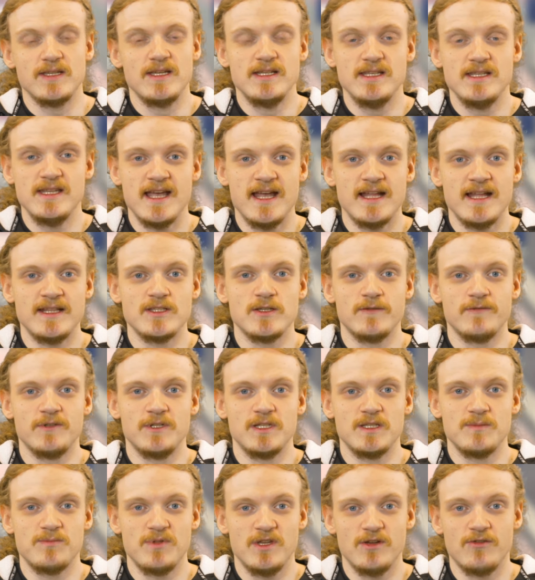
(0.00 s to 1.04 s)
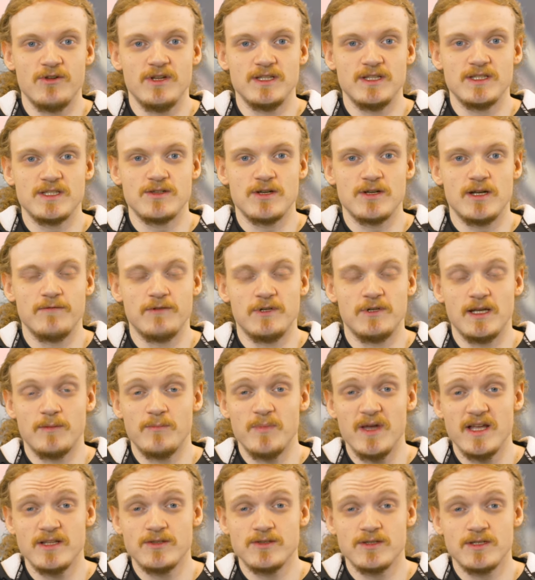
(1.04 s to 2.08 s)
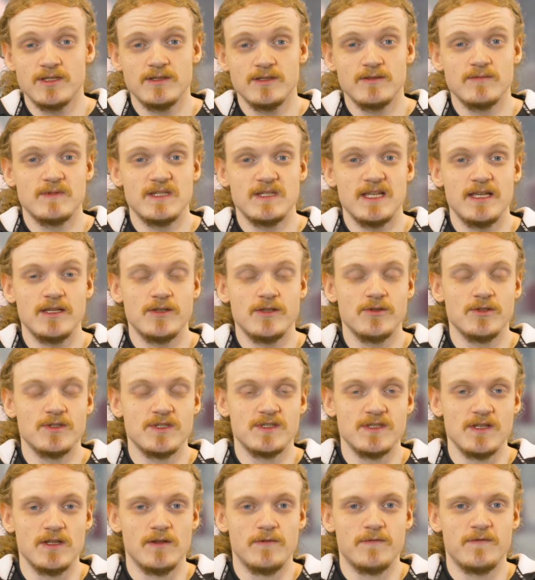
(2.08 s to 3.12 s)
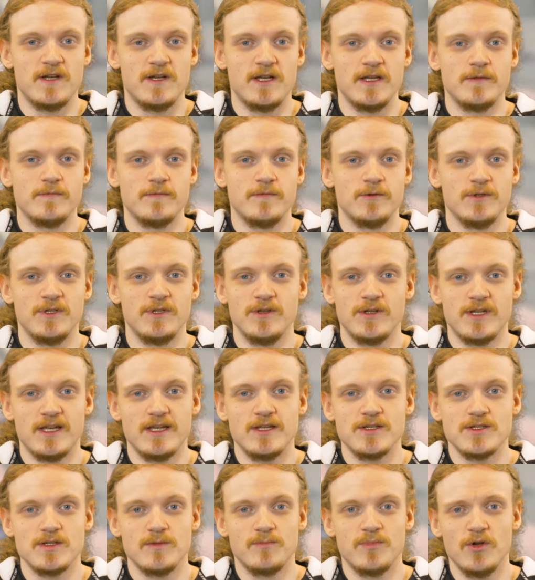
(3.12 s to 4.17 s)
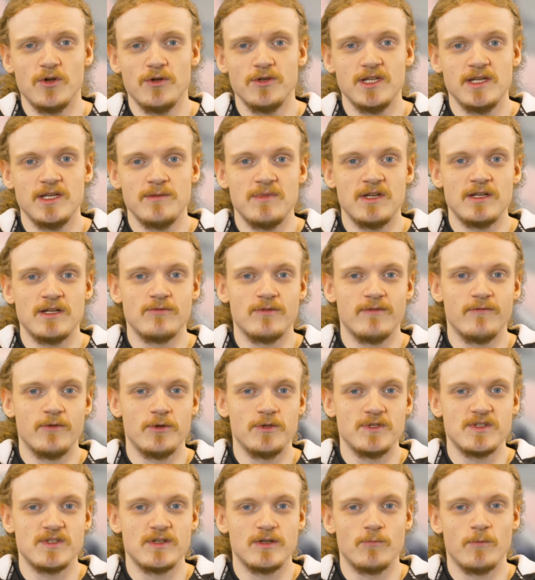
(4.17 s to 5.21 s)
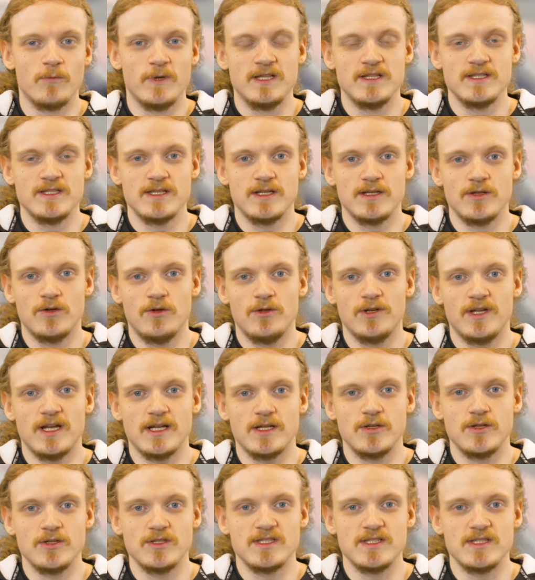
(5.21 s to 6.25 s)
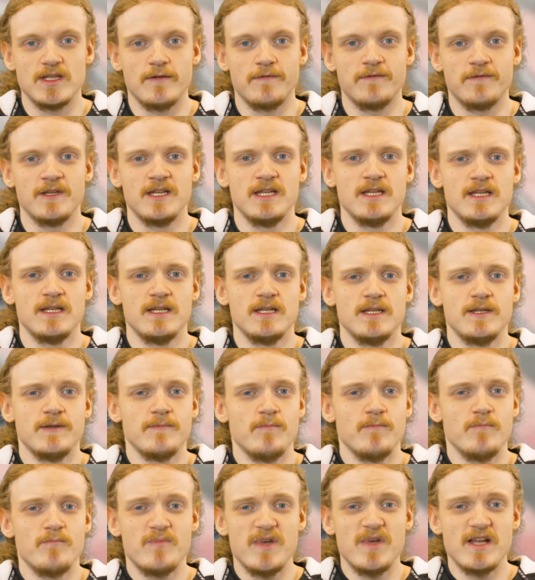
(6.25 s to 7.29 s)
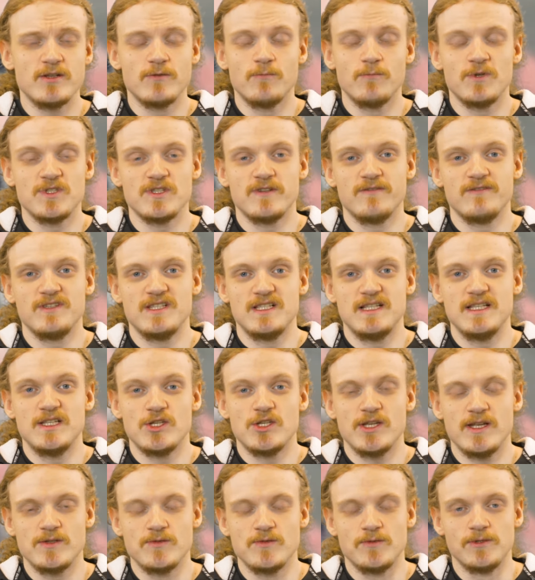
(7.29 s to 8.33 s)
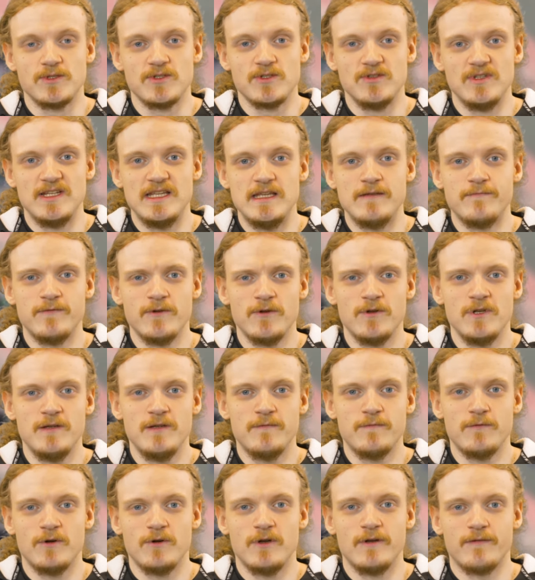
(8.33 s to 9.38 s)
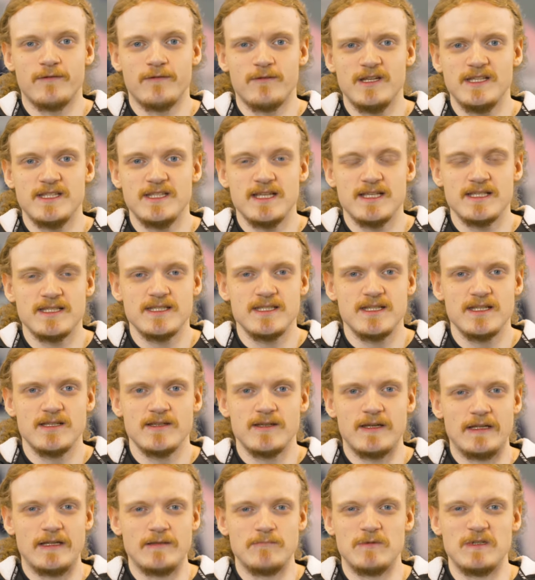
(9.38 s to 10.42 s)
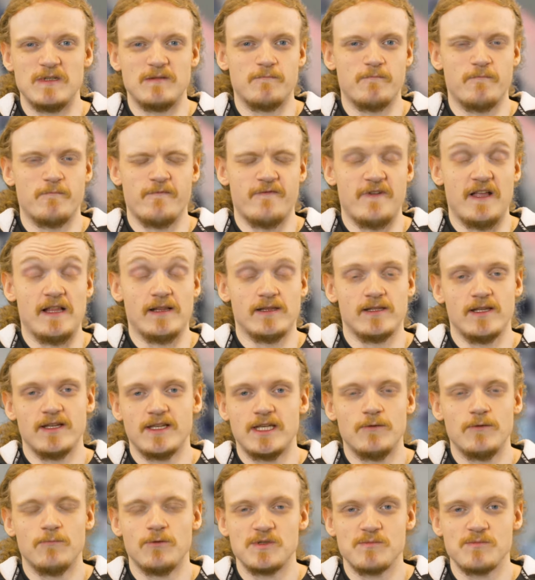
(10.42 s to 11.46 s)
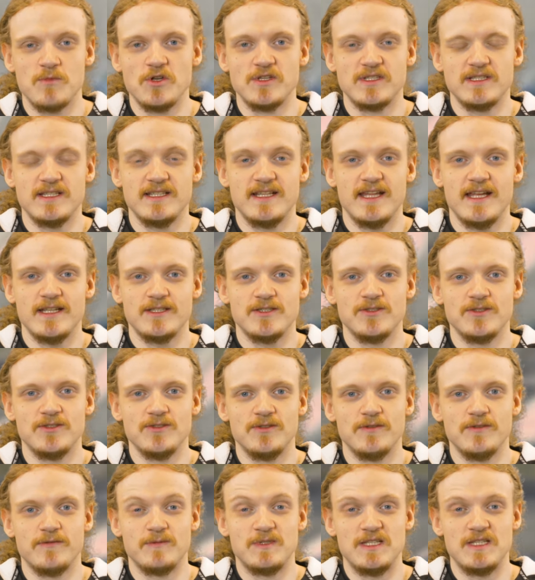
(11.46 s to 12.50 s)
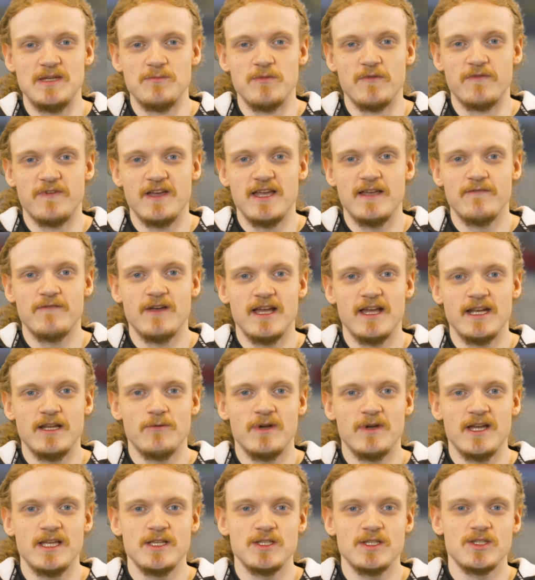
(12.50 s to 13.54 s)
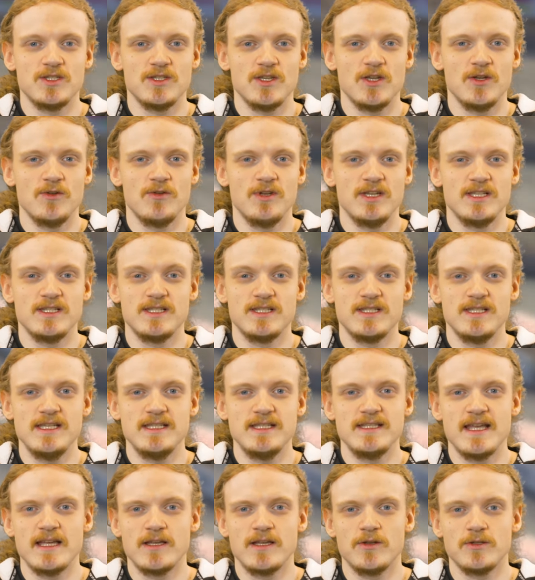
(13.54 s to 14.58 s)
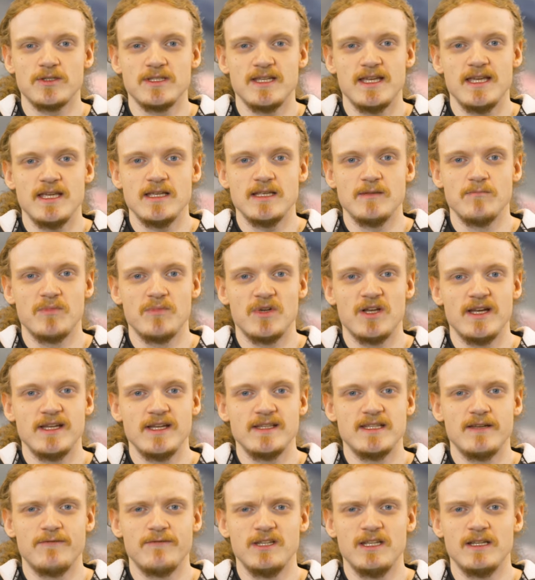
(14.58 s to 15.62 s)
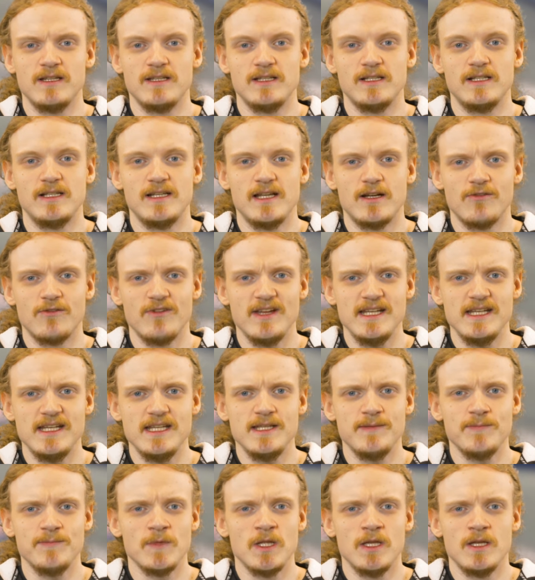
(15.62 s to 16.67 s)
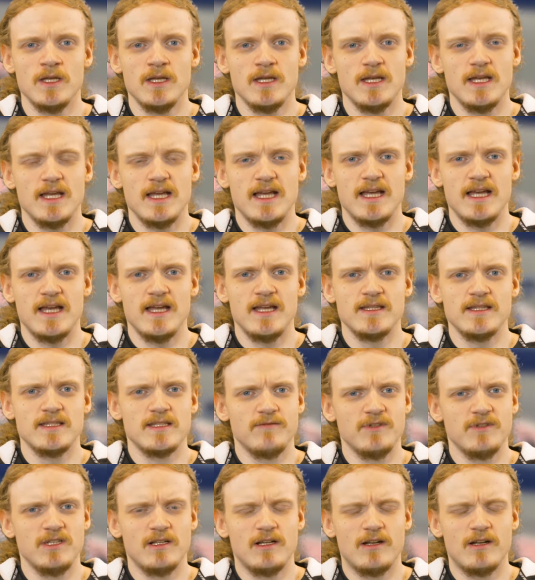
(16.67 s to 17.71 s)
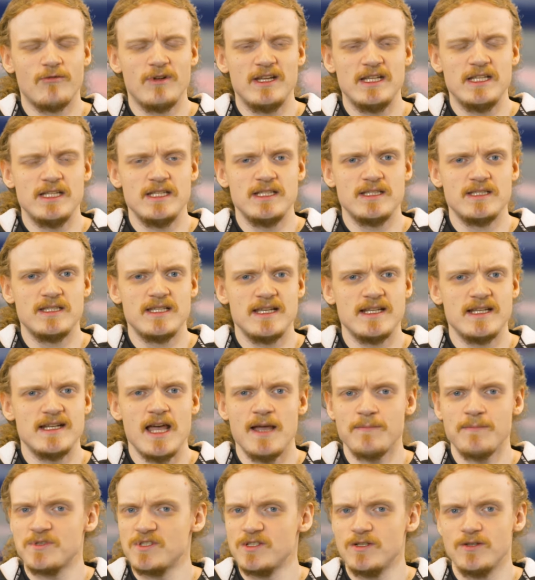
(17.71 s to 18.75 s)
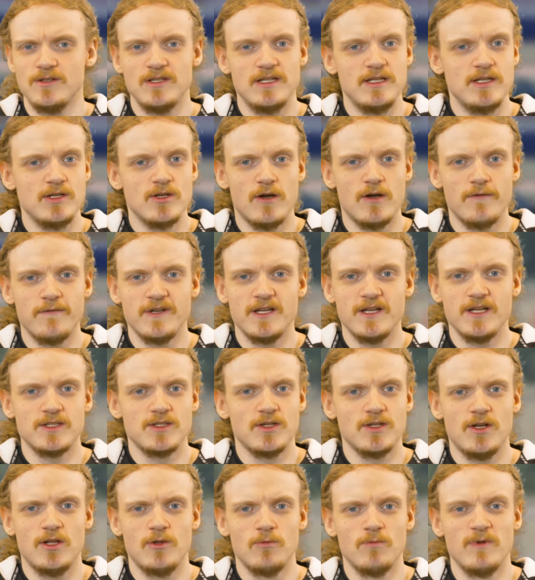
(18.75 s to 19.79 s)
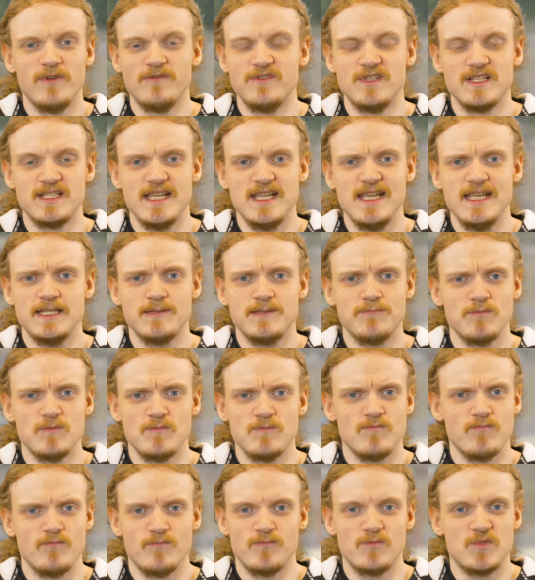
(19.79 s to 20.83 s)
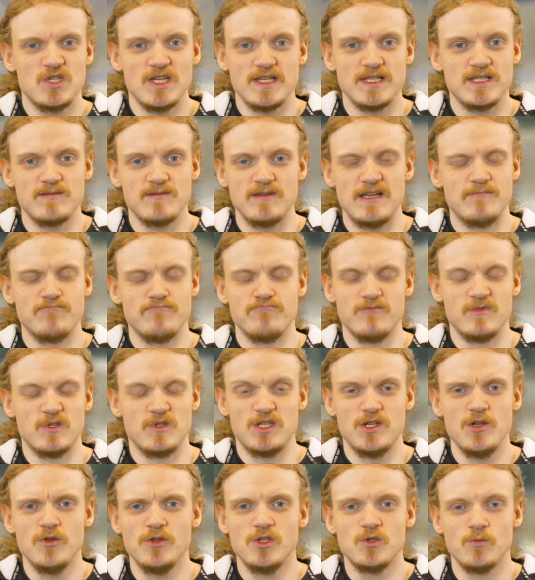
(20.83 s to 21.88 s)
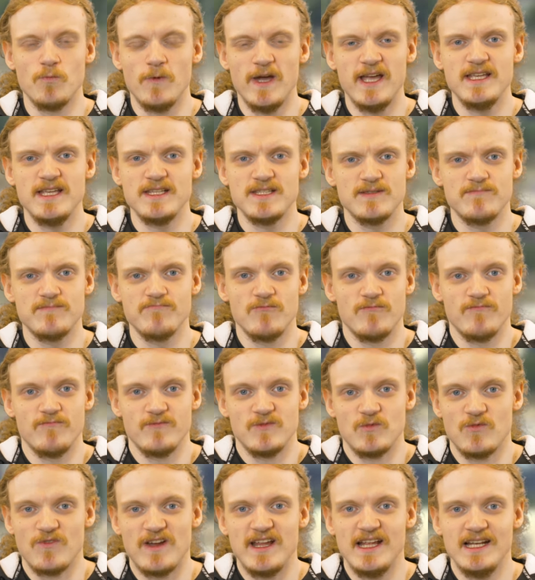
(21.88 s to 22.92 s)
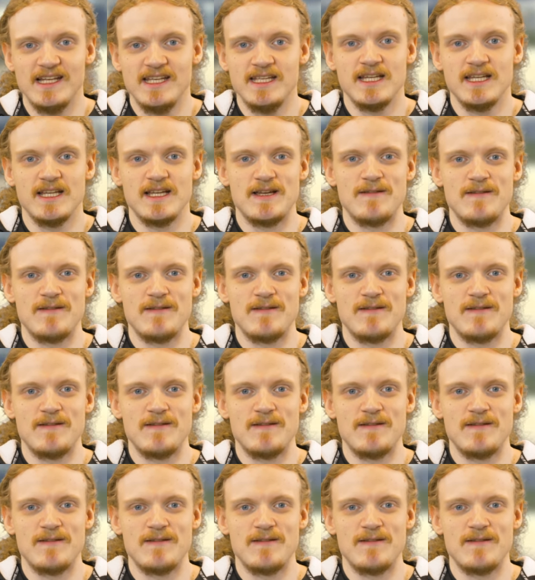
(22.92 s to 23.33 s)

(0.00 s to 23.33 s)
in the hands of an experienced driver like Bedrin, they could still fight for the occasional podium and reverse grid wins and all that good stuff. Bedrin was obviously scheduled to leave early for F3 testing, and it felt like he was mostly there to do the team a favour anyway, so his seat then got taken by Davide Larini, and Davide Larini did absolutely nothing at all with the seat, just a huge waste really,